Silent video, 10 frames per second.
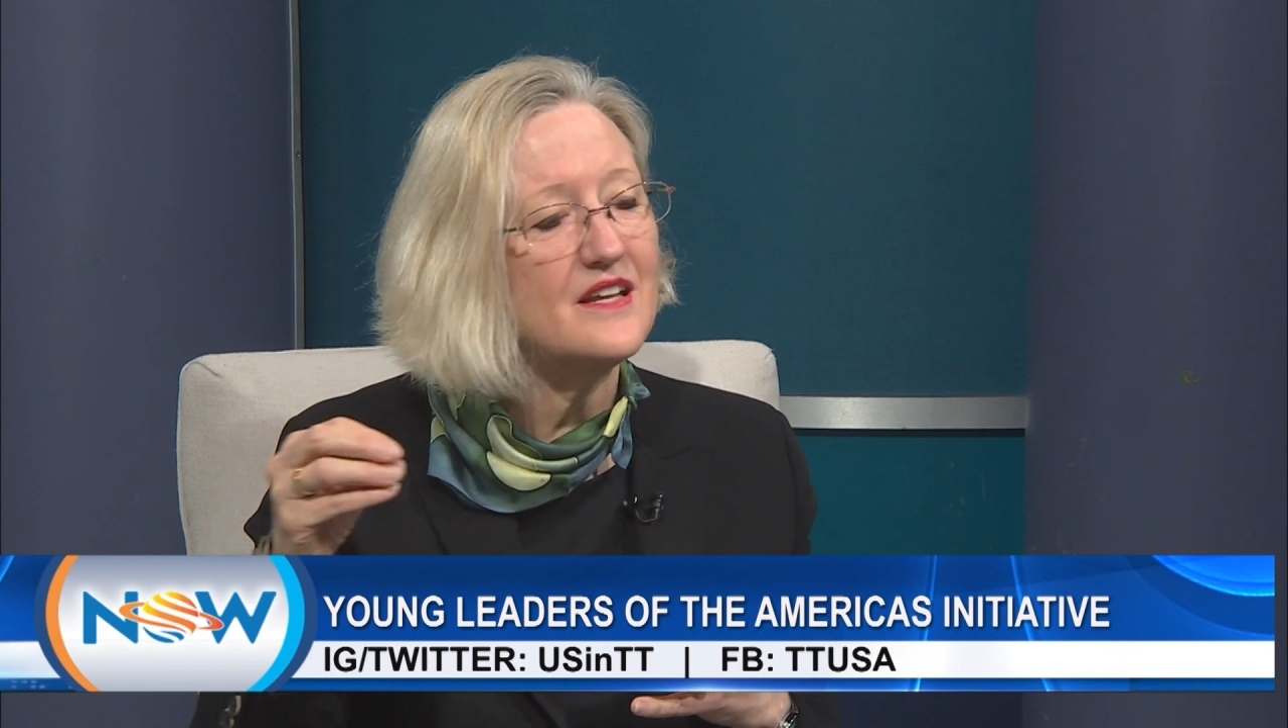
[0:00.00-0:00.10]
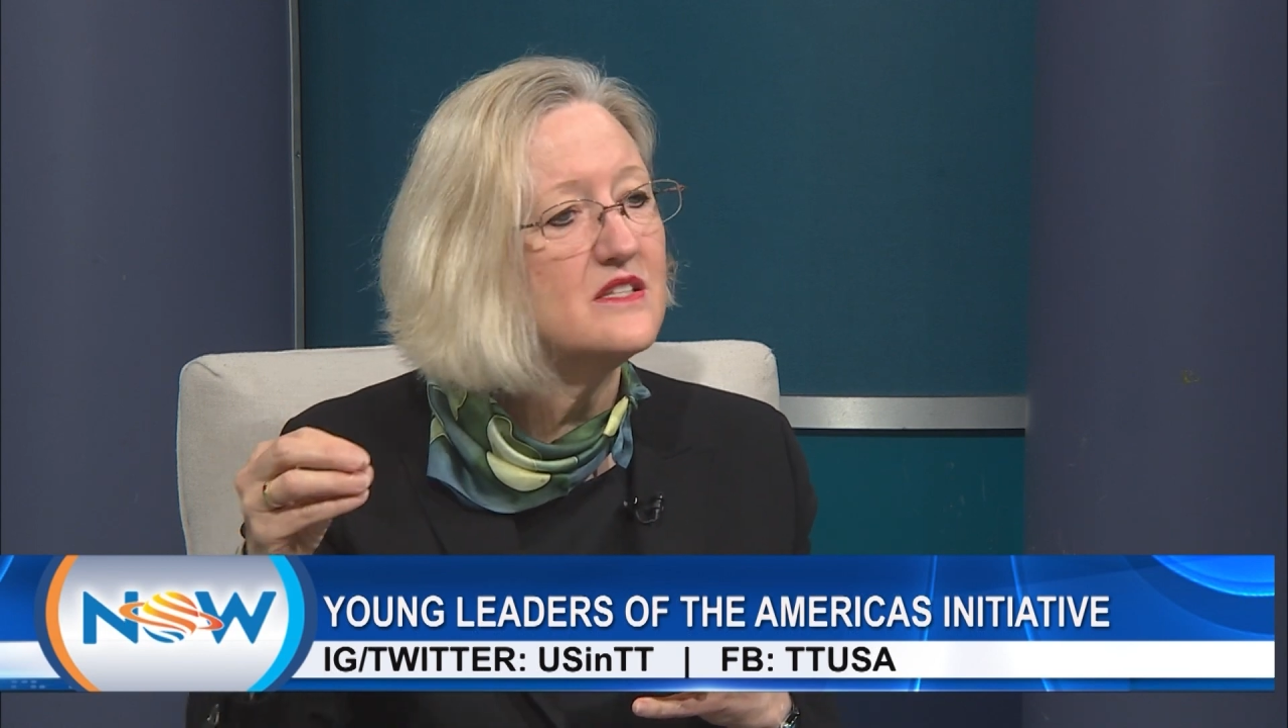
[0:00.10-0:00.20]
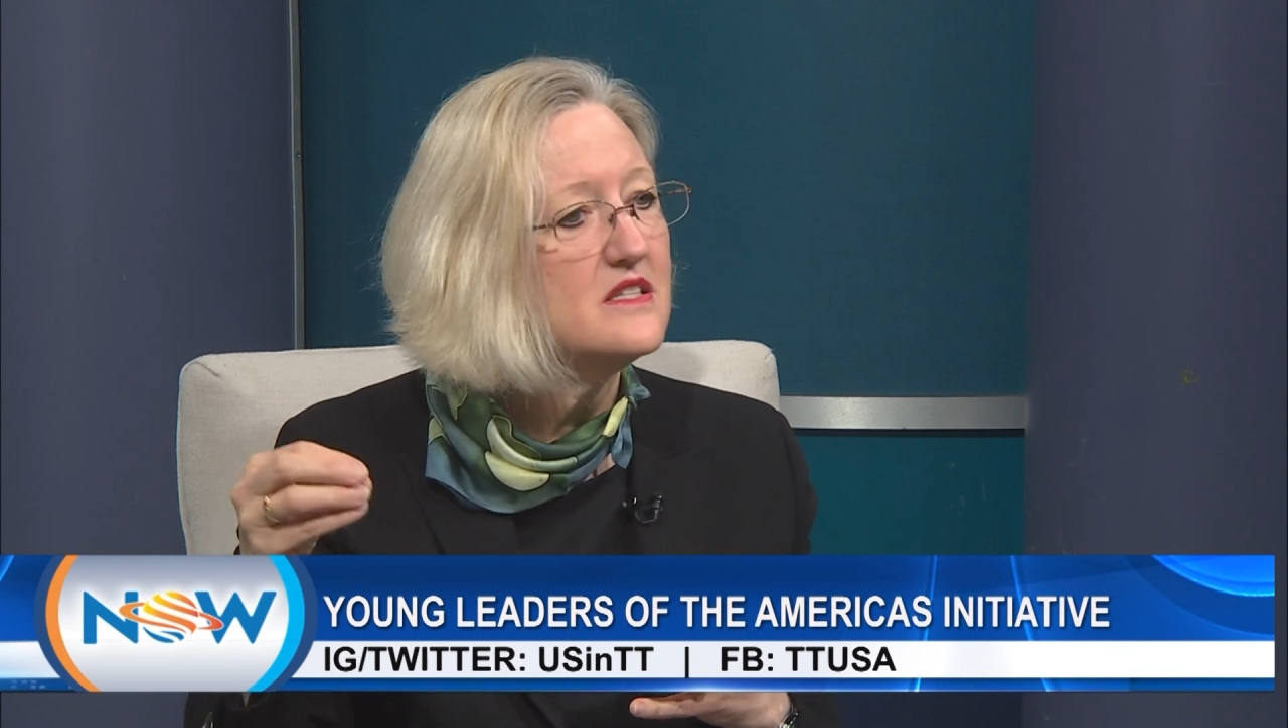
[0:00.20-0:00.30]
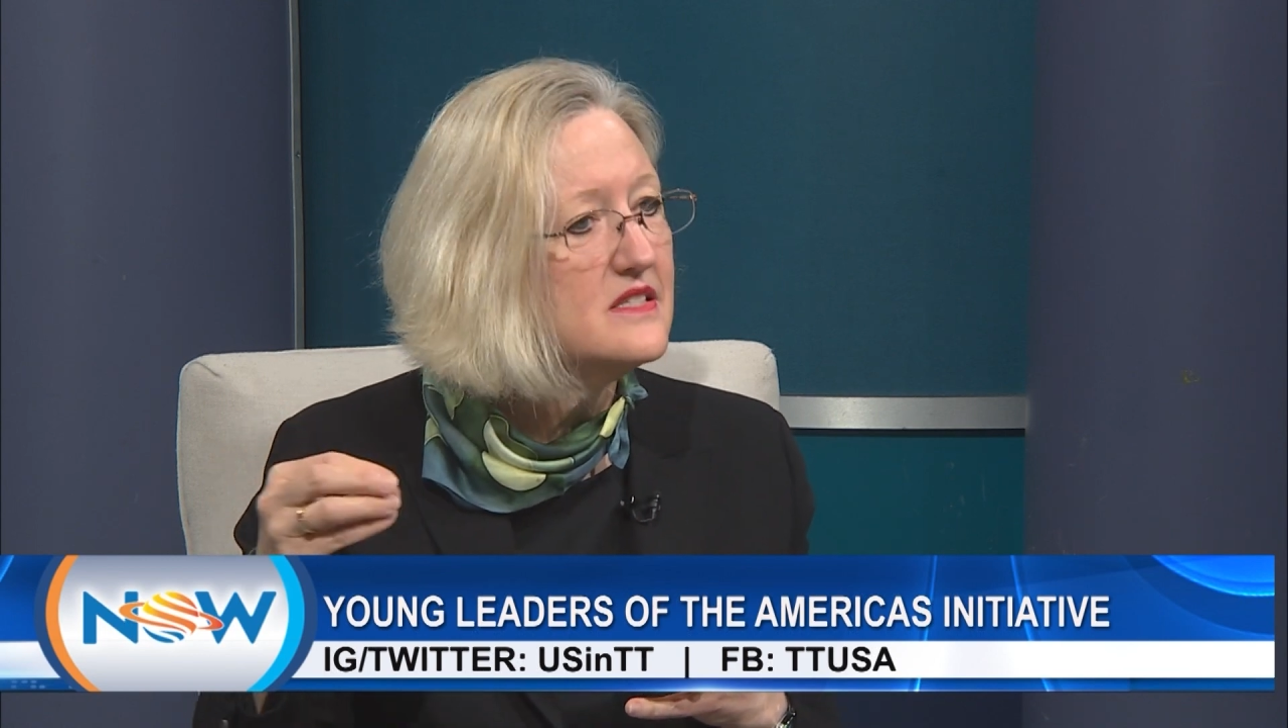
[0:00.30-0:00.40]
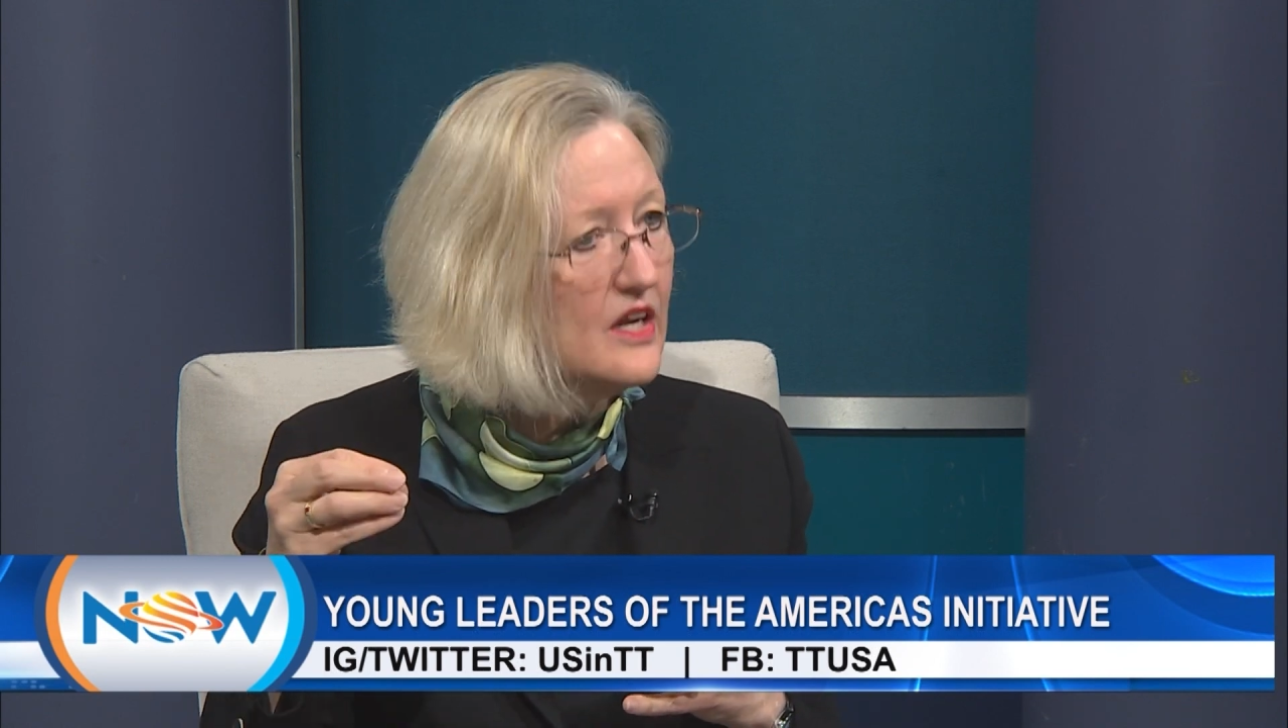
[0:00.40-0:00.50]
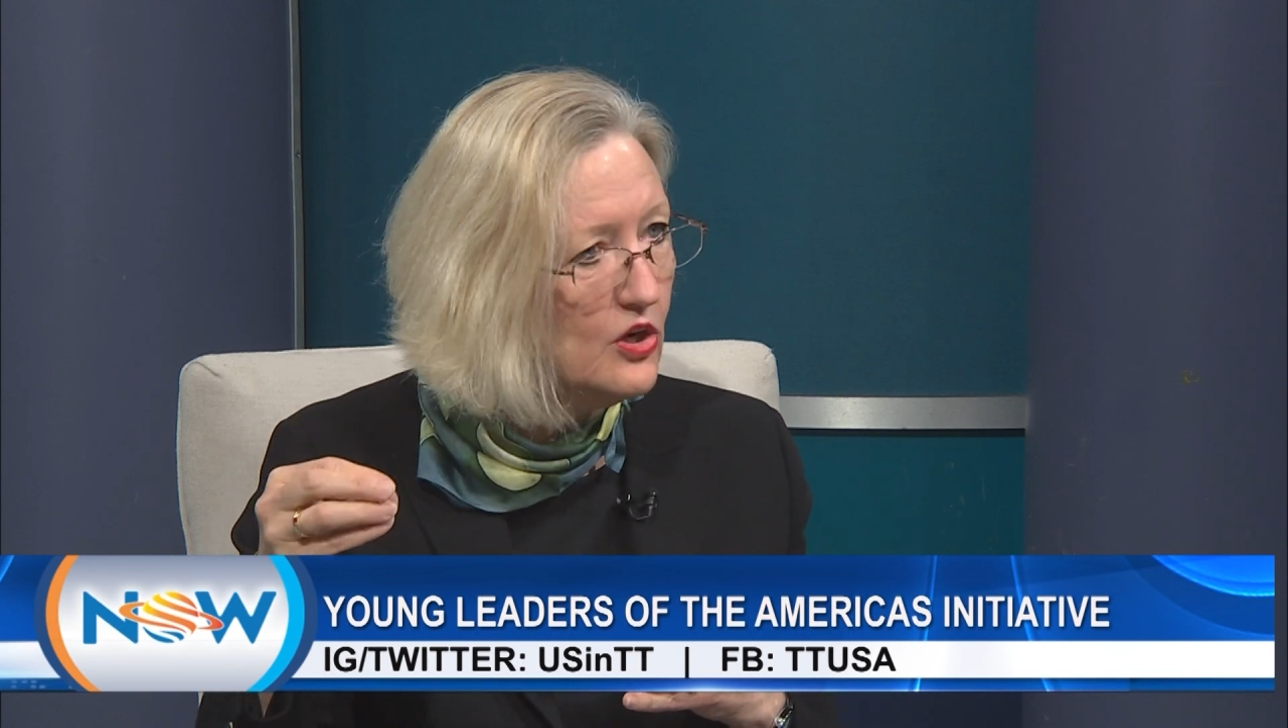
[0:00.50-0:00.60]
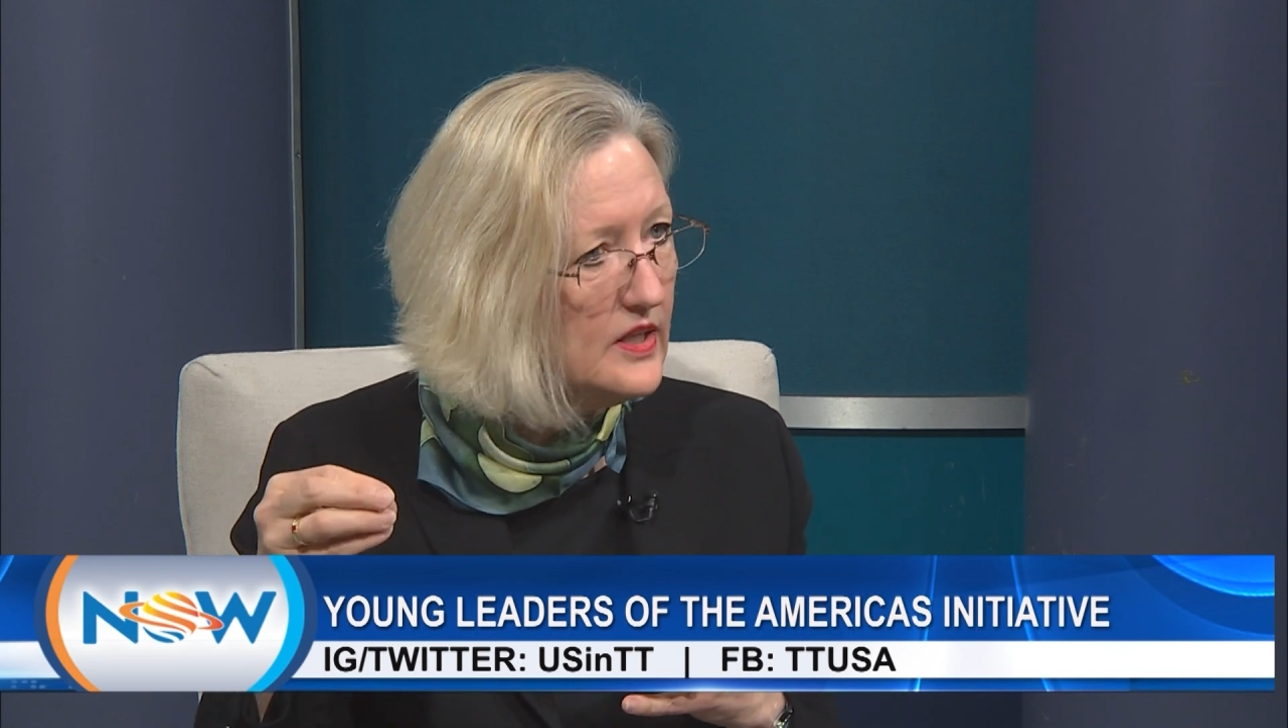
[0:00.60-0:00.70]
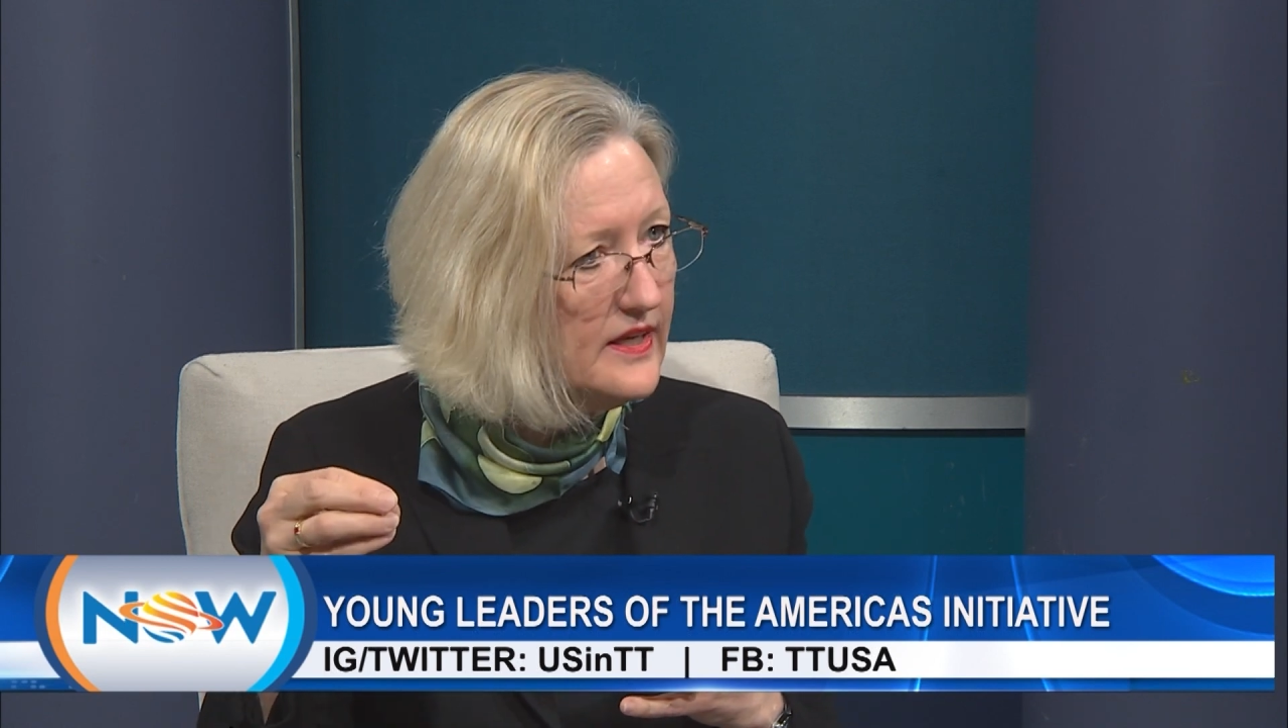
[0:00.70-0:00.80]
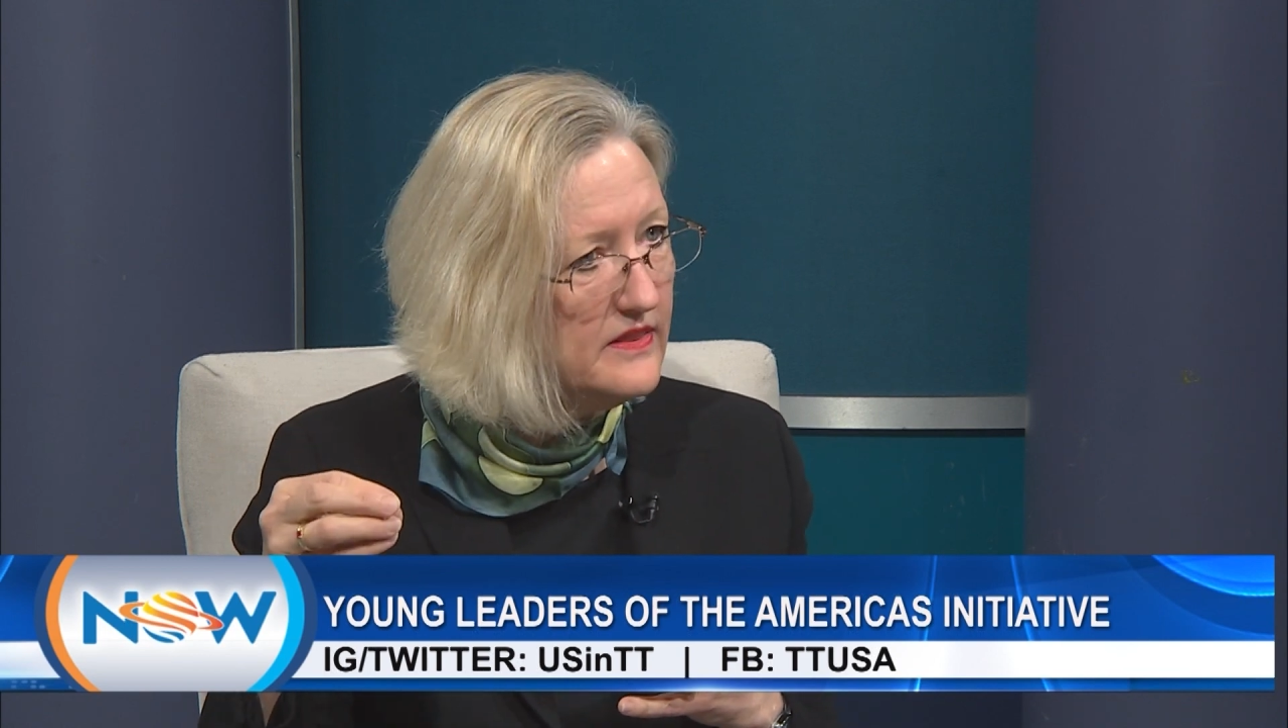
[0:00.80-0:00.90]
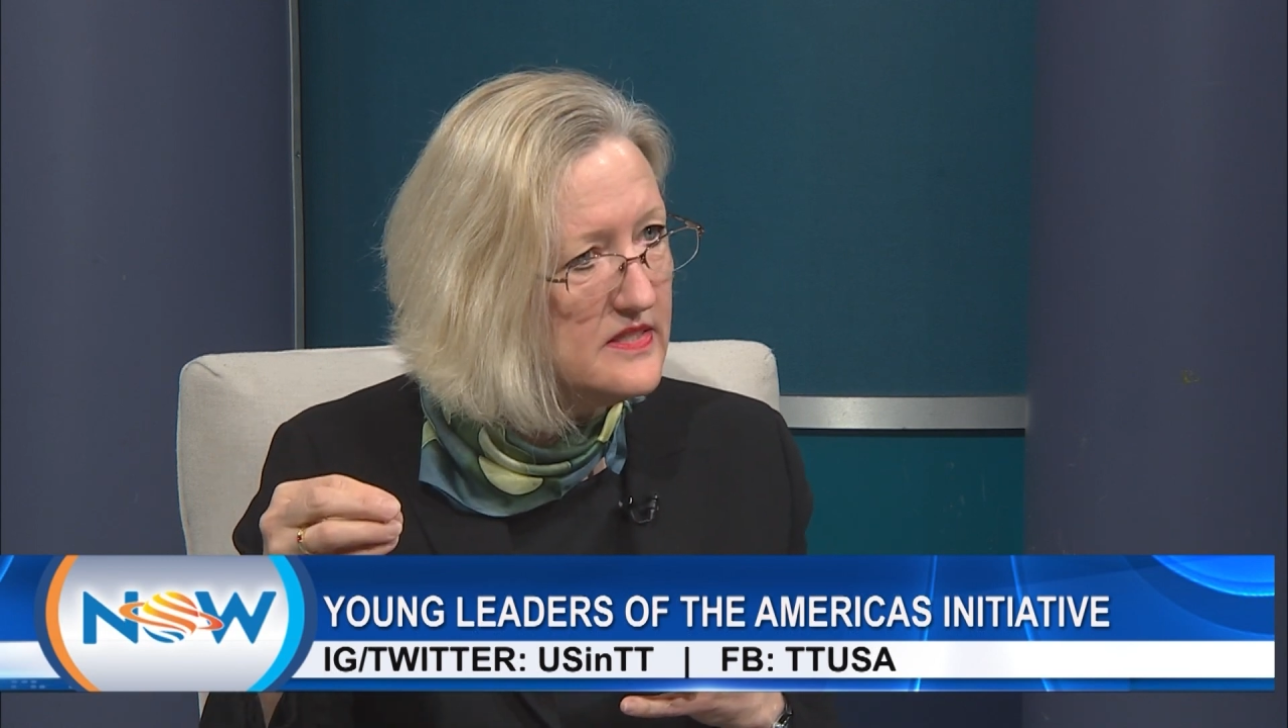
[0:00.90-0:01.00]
necessarily